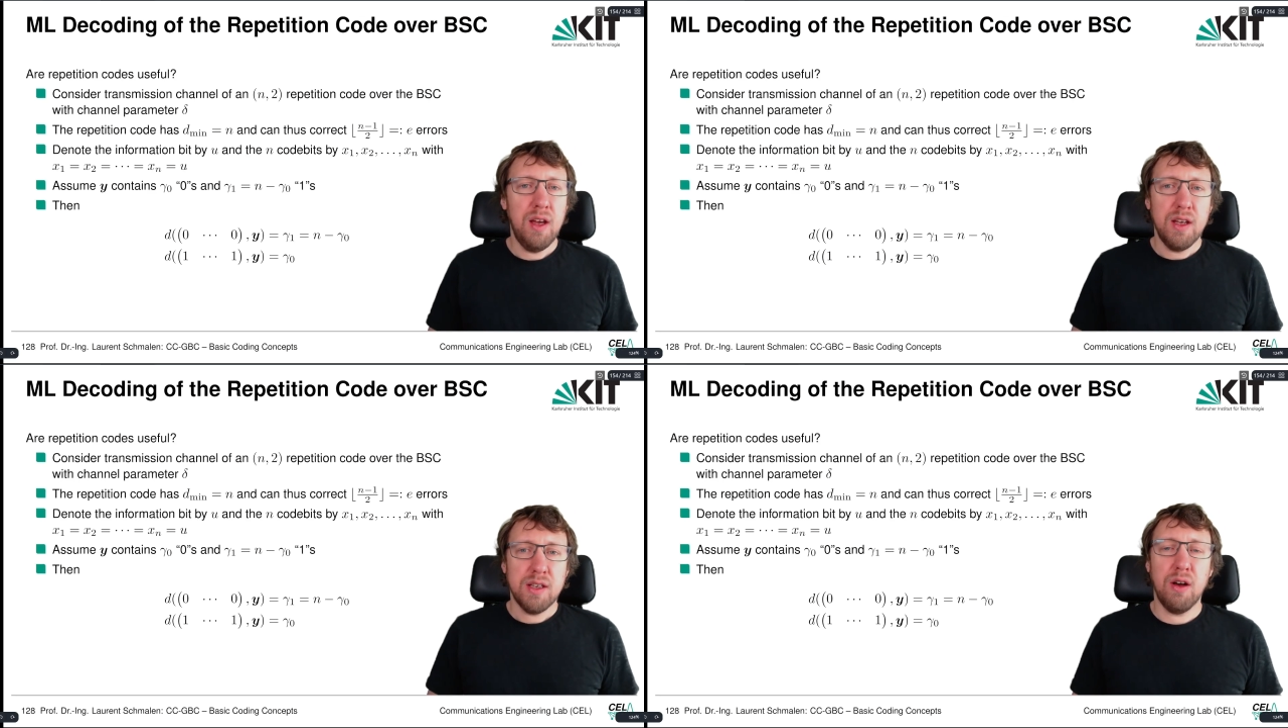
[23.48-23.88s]

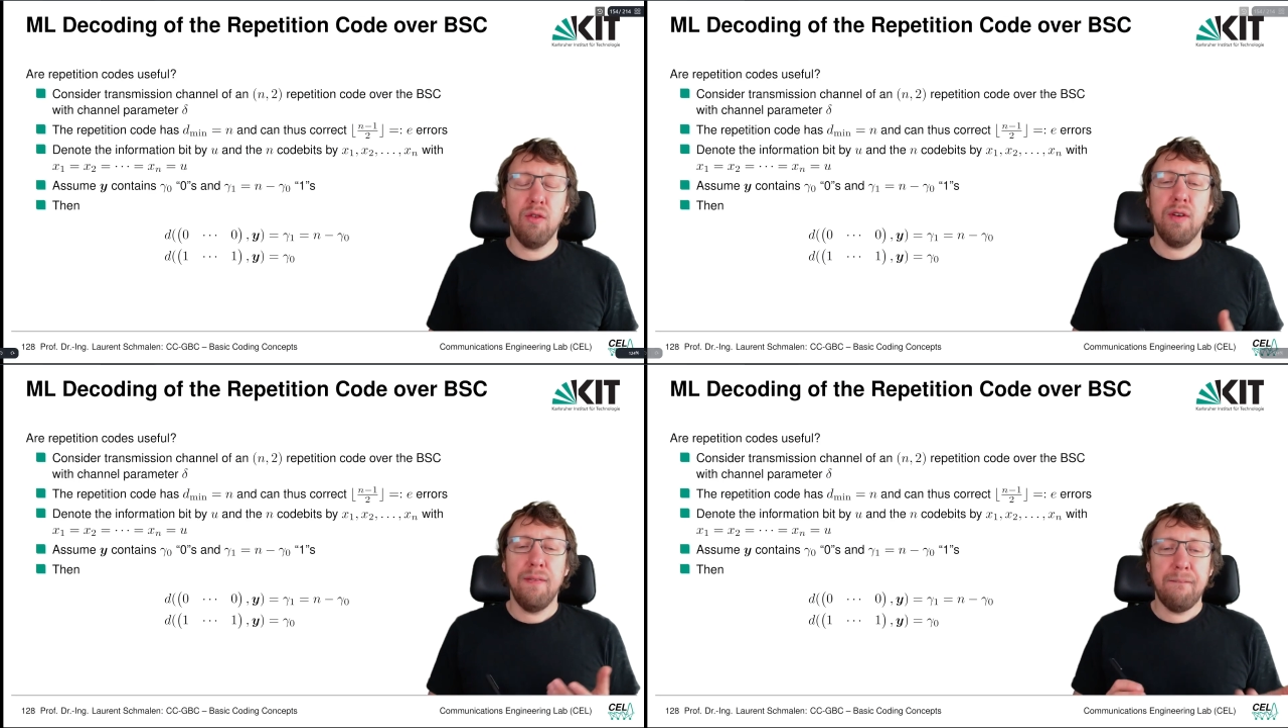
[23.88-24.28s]

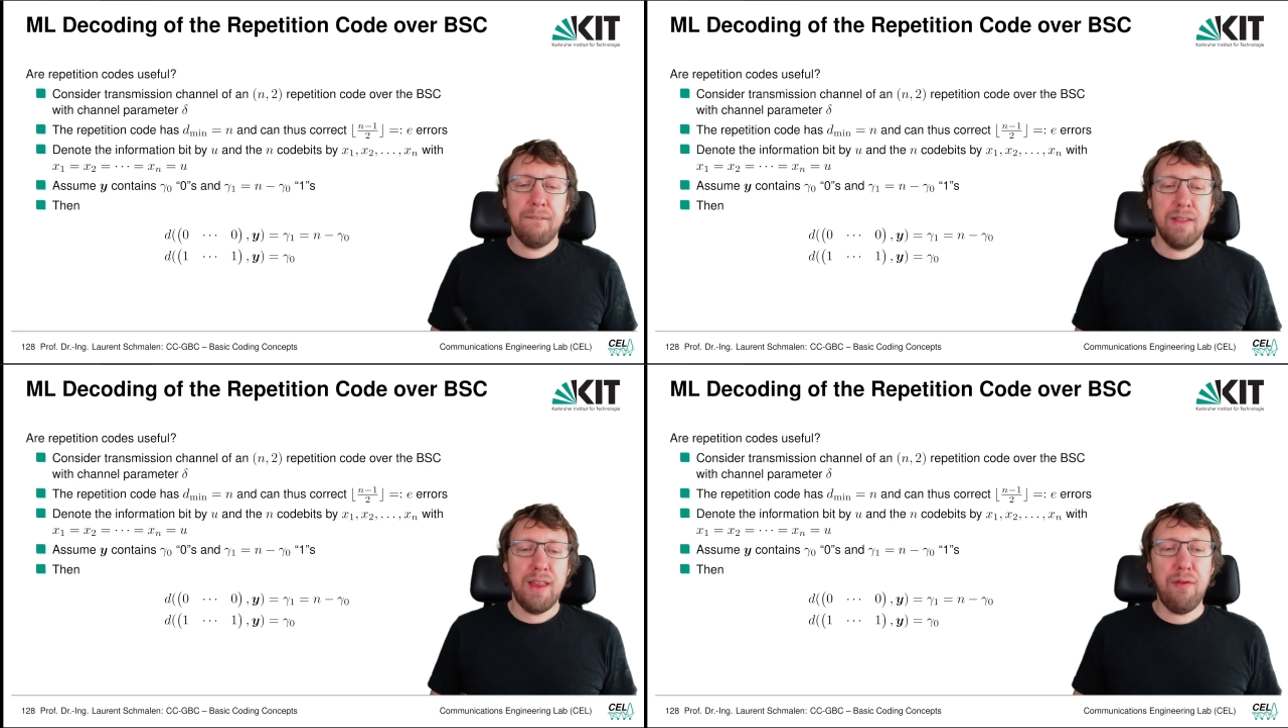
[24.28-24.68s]
So
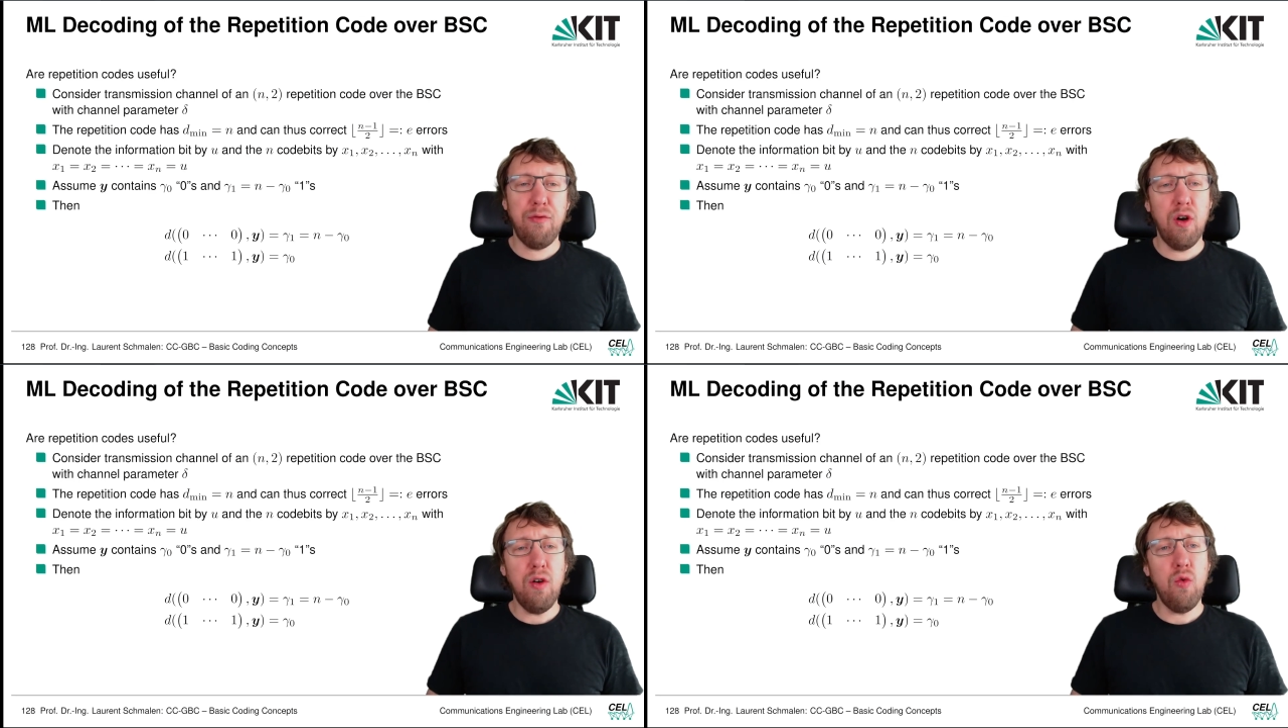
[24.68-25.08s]

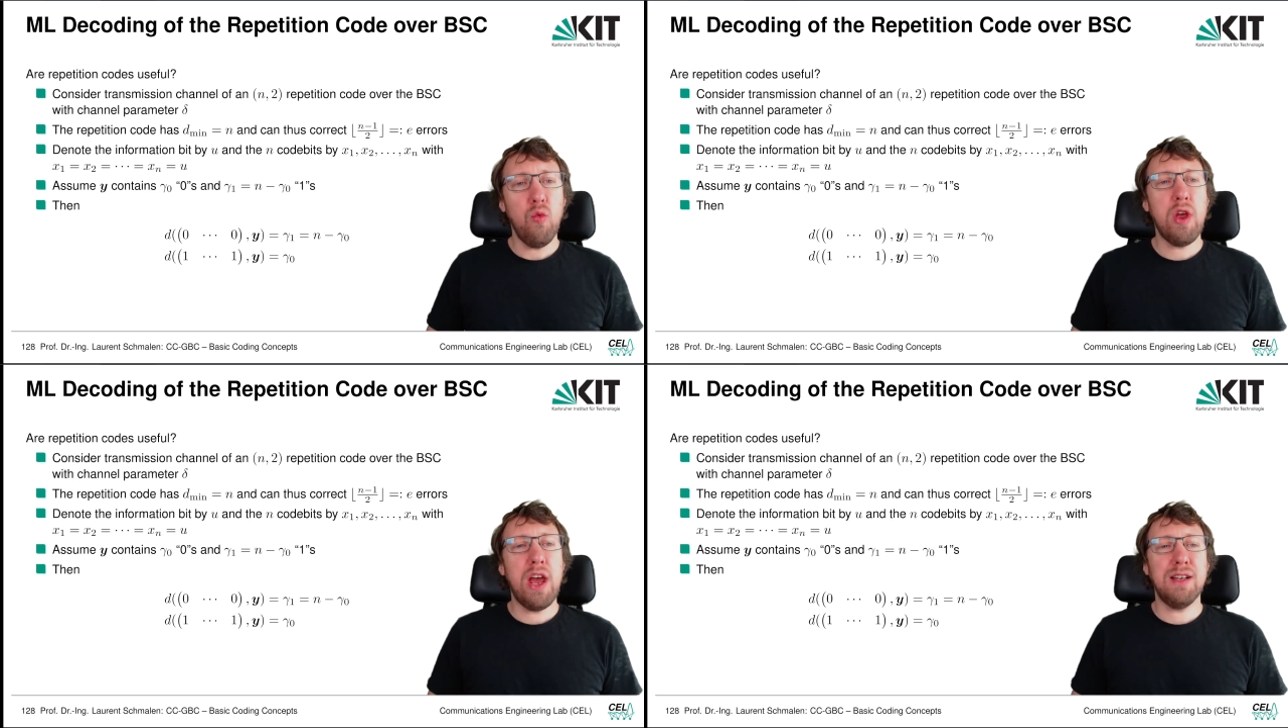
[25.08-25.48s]
therefore,
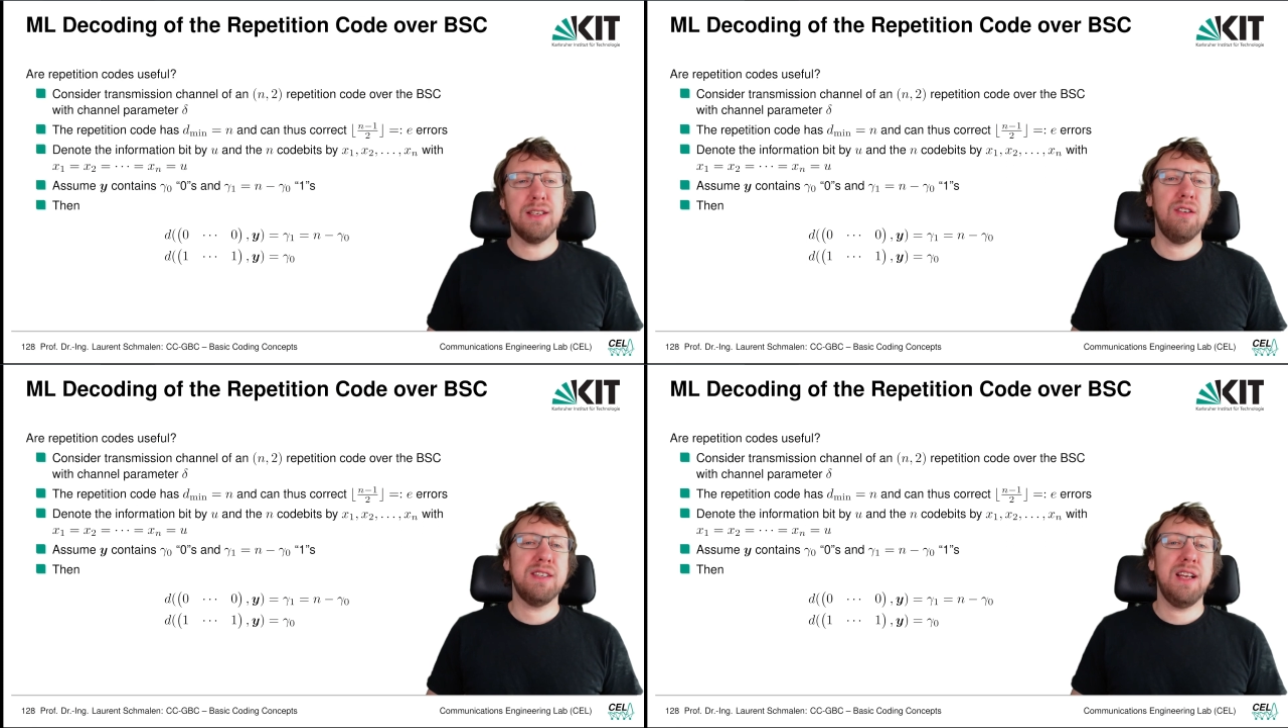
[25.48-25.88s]
we ask
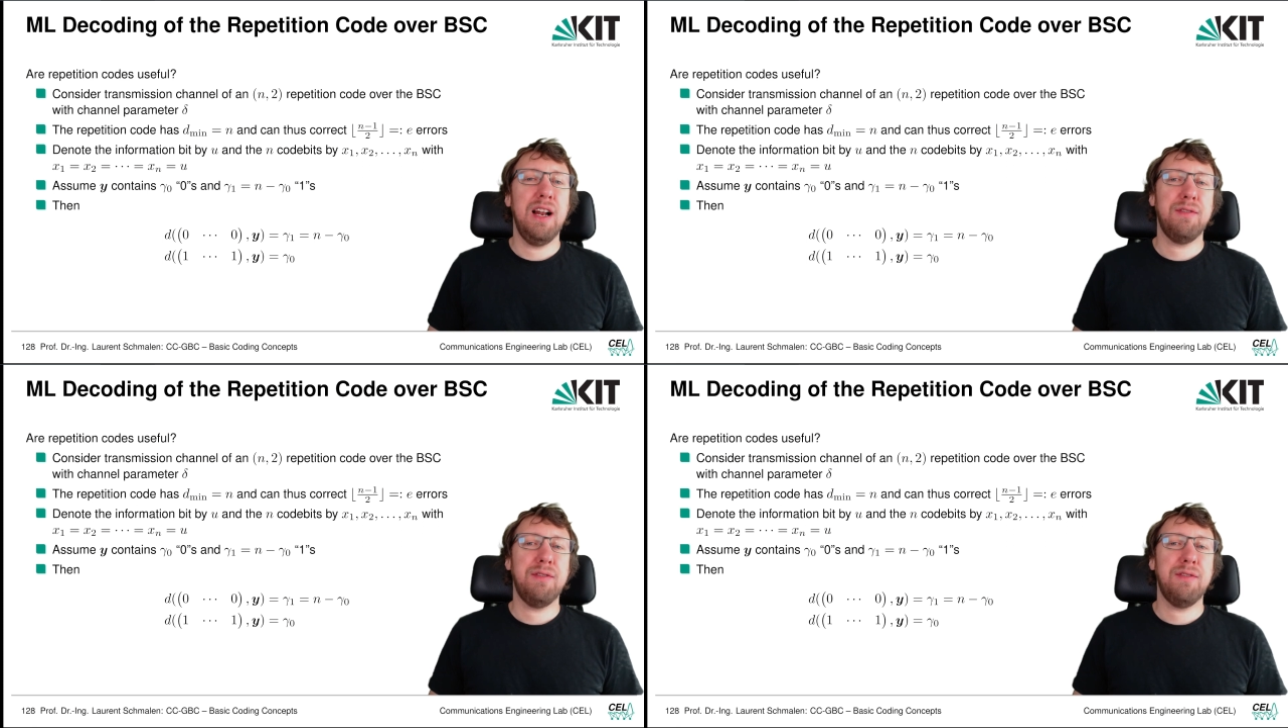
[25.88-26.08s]
ourselves